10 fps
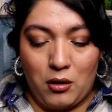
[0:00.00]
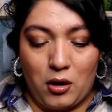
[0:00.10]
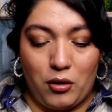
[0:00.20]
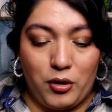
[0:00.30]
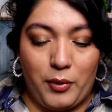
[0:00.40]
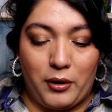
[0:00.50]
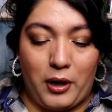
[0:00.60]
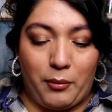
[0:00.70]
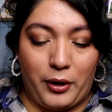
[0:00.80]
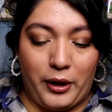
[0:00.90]
oh, you better
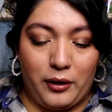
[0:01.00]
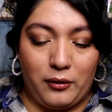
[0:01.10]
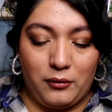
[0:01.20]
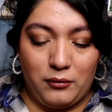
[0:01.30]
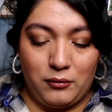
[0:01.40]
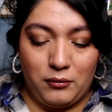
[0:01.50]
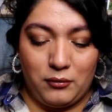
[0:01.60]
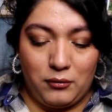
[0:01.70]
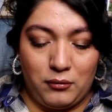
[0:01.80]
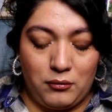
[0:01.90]
not break.
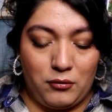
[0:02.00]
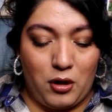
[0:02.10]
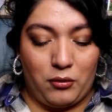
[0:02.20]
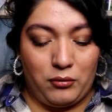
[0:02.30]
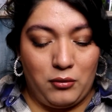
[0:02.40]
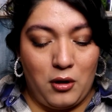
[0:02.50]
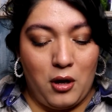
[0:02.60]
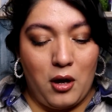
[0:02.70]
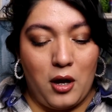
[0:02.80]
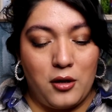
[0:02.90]
No,
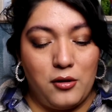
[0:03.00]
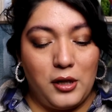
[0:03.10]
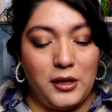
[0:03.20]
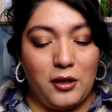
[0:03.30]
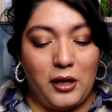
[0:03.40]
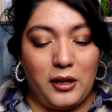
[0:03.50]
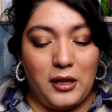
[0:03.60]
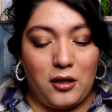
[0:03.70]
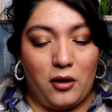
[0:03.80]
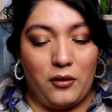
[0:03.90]
you can still get
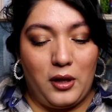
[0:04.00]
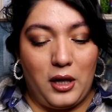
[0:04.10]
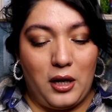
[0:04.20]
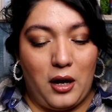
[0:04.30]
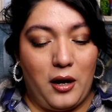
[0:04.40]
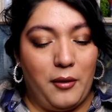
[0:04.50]
these on the